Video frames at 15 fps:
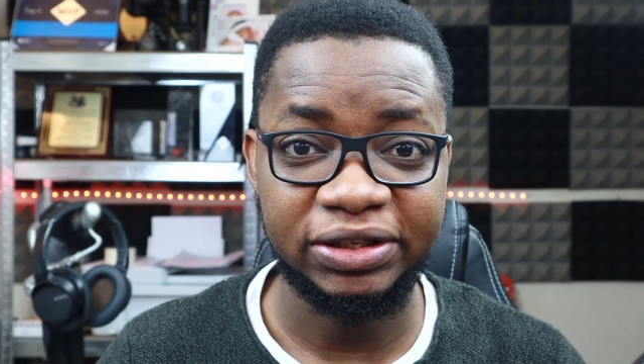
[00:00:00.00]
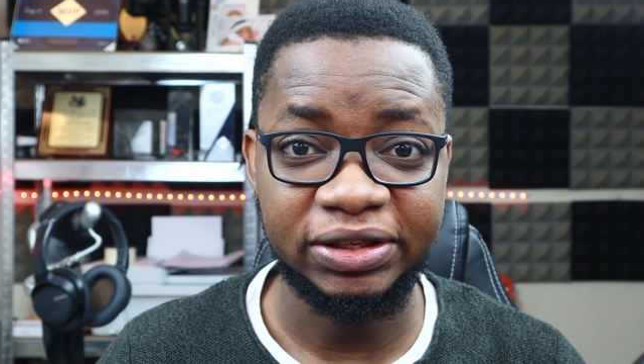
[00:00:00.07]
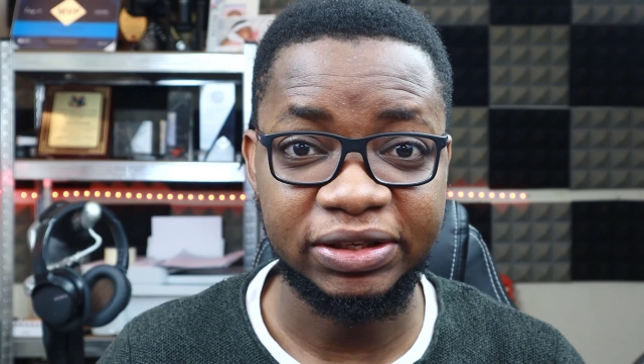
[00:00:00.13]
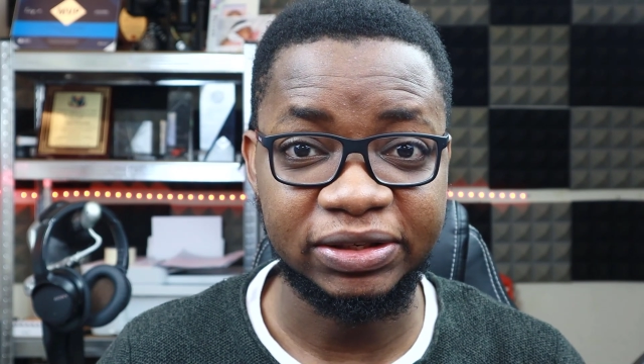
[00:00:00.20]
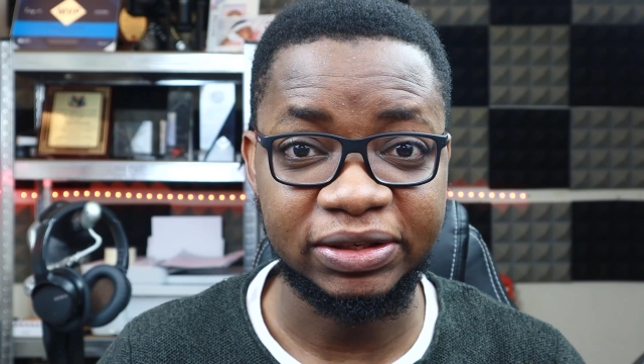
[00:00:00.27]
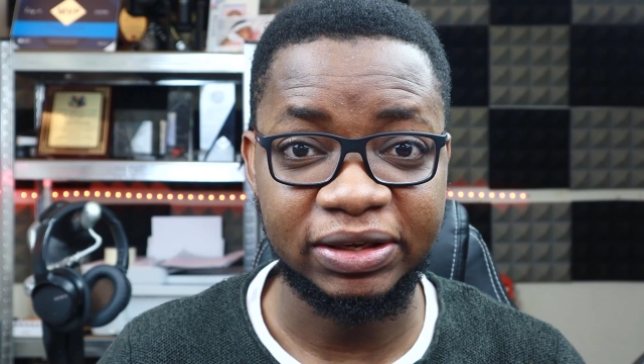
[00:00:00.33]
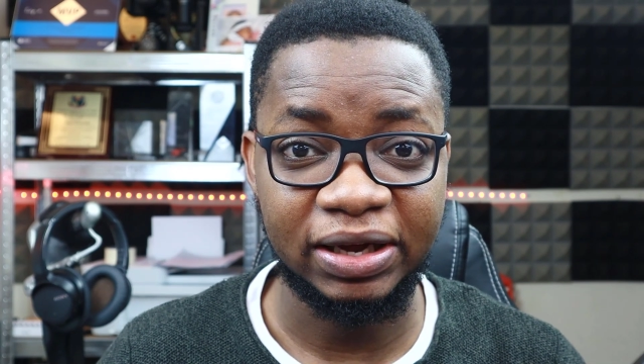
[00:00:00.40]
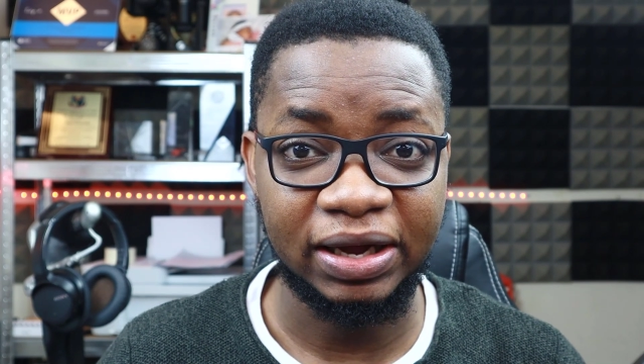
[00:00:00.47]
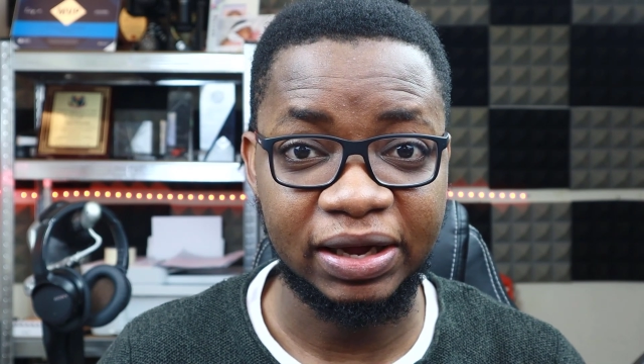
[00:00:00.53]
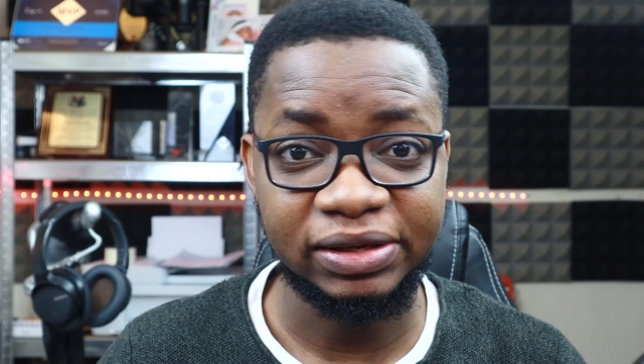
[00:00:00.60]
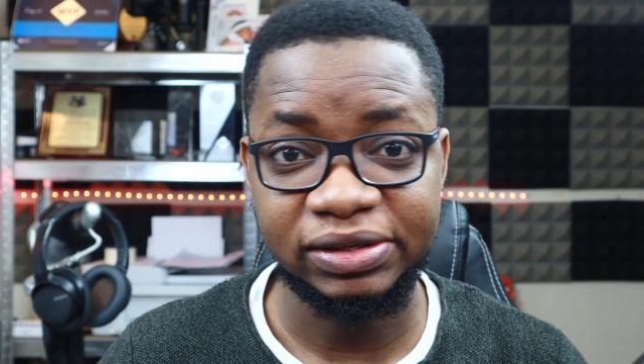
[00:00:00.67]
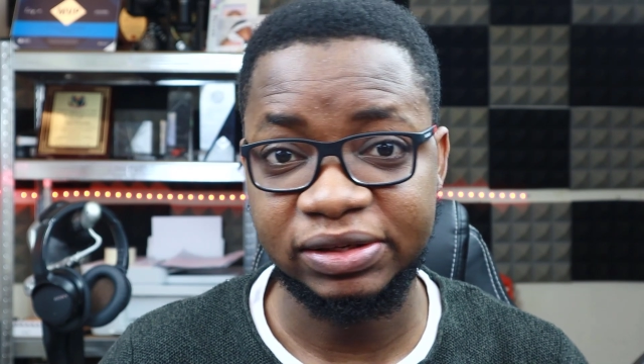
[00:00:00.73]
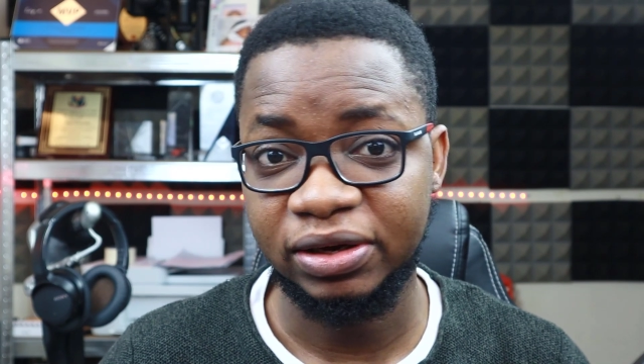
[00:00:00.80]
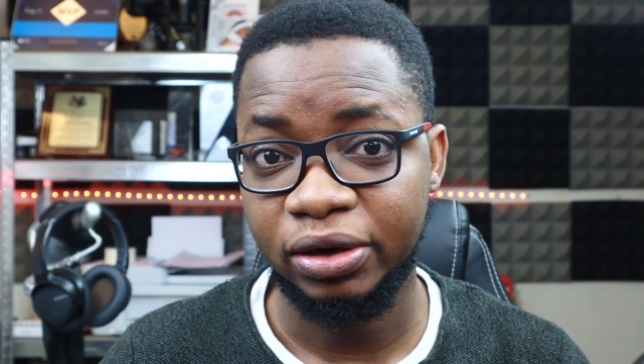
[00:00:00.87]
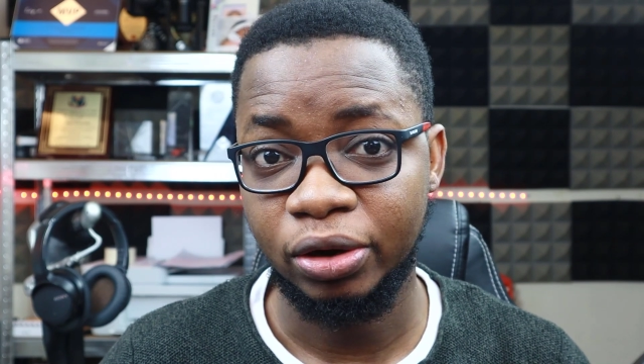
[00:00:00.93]
easy
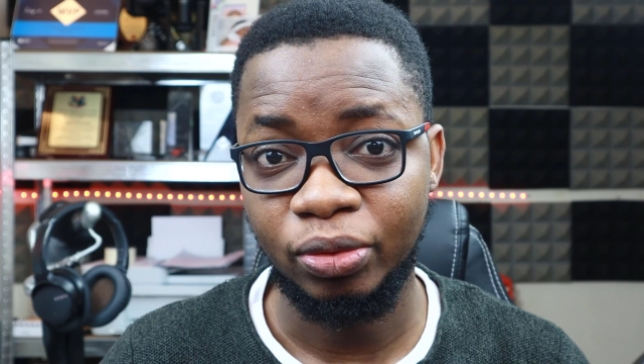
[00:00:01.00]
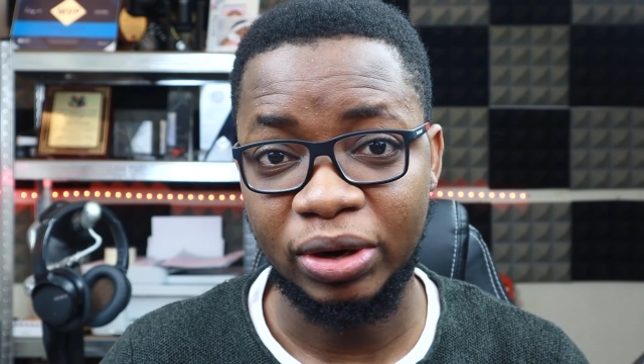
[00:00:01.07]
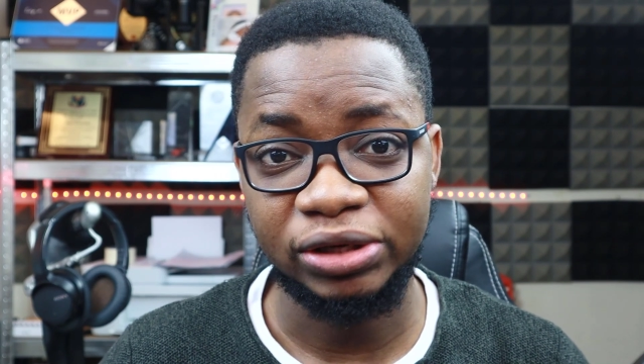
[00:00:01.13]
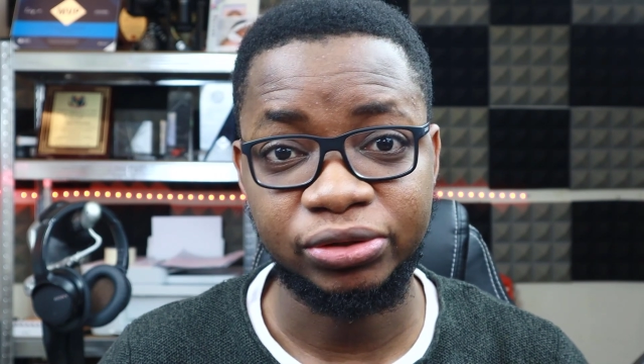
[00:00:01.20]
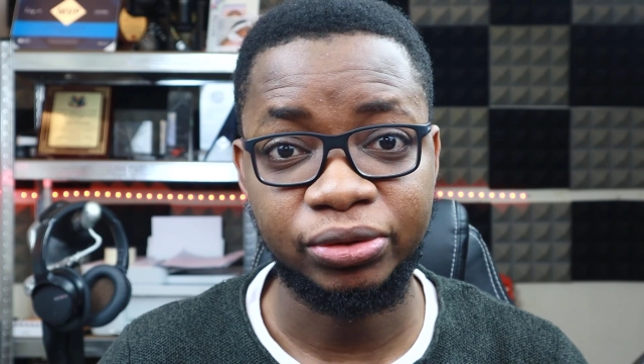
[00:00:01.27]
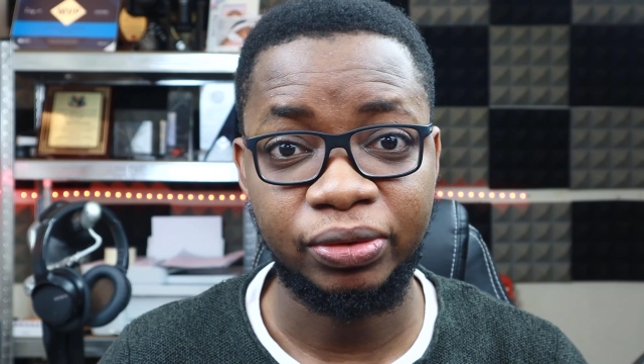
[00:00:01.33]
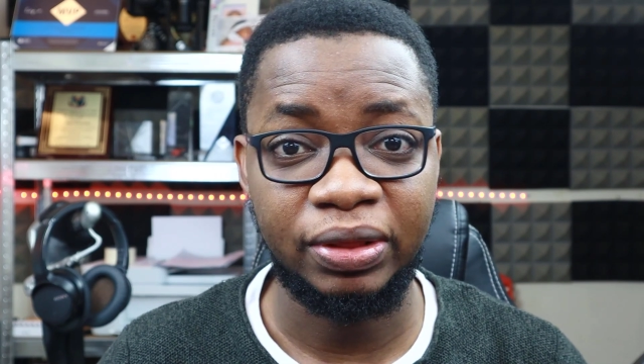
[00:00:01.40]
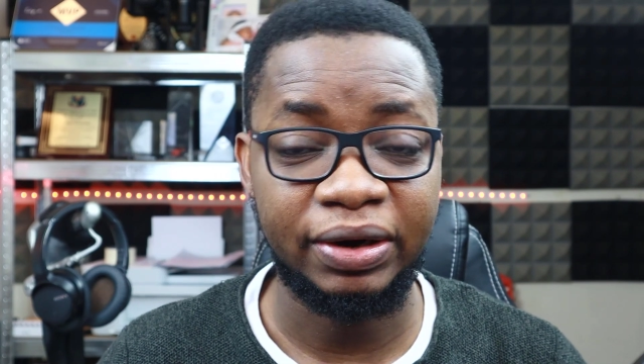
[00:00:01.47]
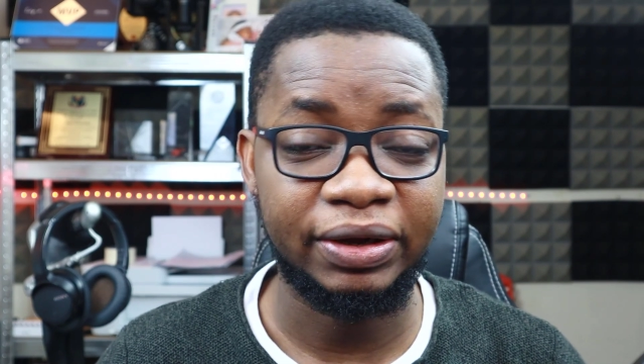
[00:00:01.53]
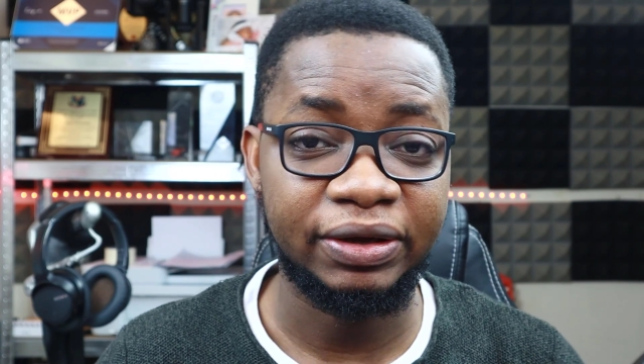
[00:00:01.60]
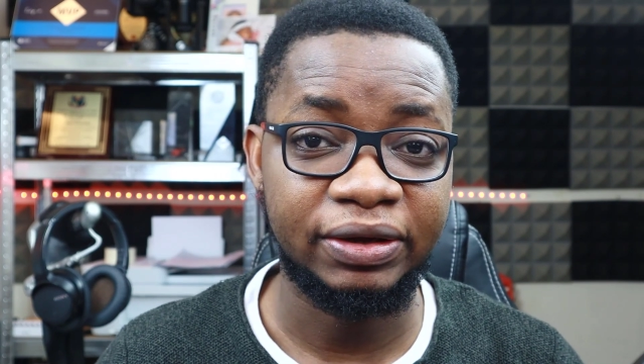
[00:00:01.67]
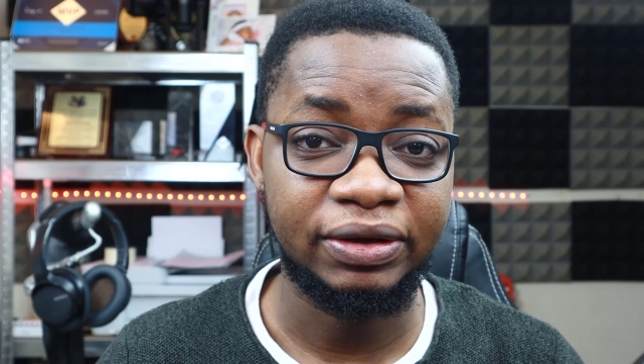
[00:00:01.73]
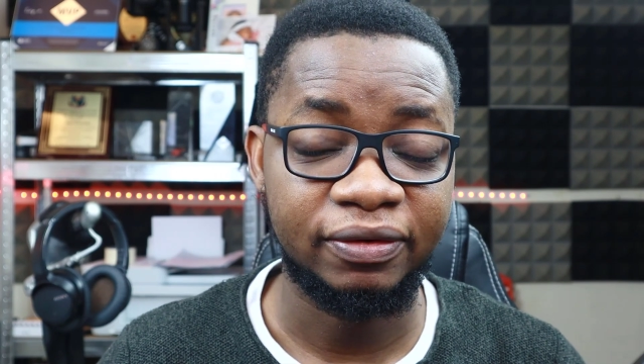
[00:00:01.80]
as 1, 2, 3,